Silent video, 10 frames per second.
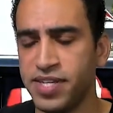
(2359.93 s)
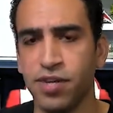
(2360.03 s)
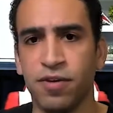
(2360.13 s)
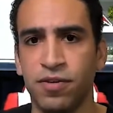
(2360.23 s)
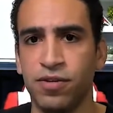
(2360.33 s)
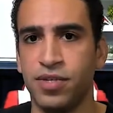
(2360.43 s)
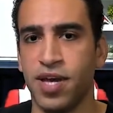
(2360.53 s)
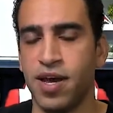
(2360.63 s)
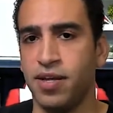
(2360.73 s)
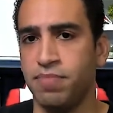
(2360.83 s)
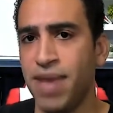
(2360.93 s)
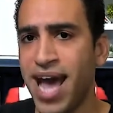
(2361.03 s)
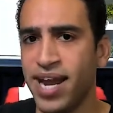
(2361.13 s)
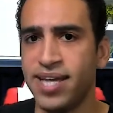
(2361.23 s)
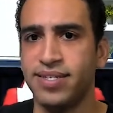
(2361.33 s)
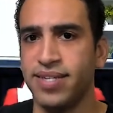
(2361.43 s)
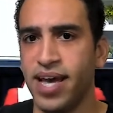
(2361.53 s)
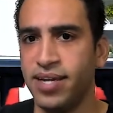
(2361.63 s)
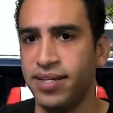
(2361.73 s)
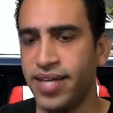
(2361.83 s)
interviews, Matt has
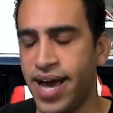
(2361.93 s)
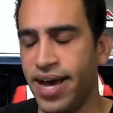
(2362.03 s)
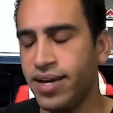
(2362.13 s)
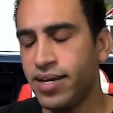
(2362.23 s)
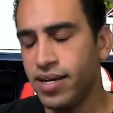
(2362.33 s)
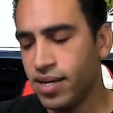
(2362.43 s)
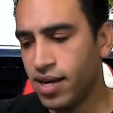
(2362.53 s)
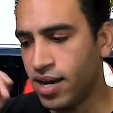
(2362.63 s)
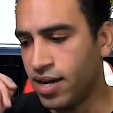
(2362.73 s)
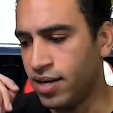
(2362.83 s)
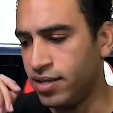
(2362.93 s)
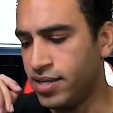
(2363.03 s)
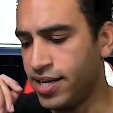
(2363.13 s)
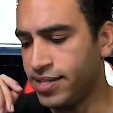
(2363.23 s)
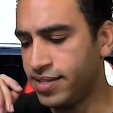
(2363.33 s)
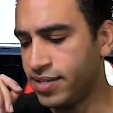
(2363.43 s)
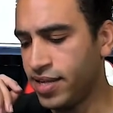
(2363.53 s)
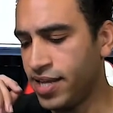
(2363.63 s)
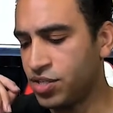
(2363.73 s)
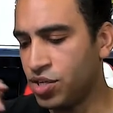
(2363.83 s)
said that
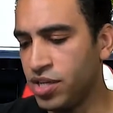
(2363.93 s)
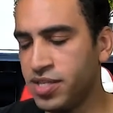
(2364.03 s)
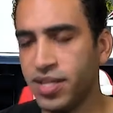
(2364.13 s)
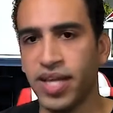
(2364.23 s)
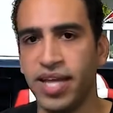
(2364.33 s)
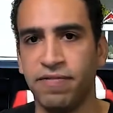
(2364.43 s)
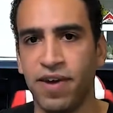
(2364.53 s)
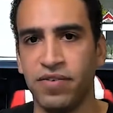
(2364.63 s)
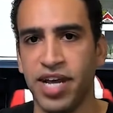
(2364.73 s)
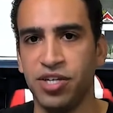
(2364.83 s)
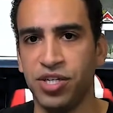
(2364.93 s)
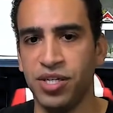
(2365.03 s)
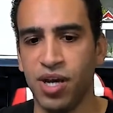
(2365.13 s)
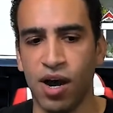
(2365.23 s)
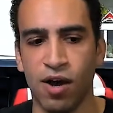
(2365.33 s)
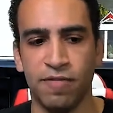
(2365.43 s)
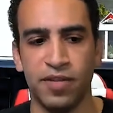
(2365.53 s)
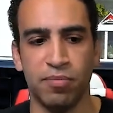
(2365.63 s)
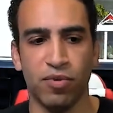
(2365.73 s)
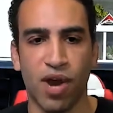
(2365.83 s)
it's good to lay the foundation of
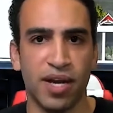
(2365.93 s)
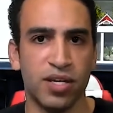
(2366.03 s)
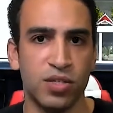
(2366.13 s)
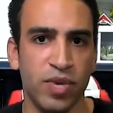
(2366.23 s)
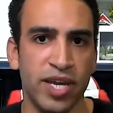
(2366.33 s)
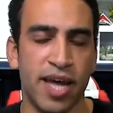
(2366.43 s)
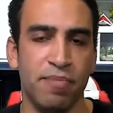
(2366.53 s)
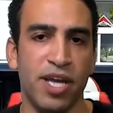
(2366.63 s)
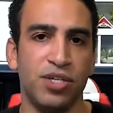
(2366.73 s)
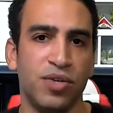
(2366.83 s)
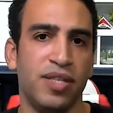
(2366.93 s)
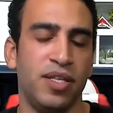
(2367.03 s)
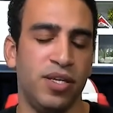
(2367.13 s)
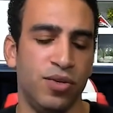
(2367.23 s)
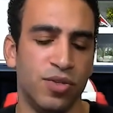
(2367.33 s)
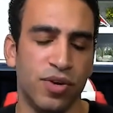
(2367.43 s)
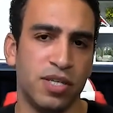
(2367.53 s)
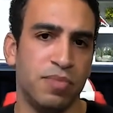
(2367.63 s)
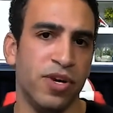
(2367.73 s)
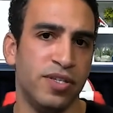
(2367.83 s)
the product suite and make sure that the user
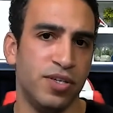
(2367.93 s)
experience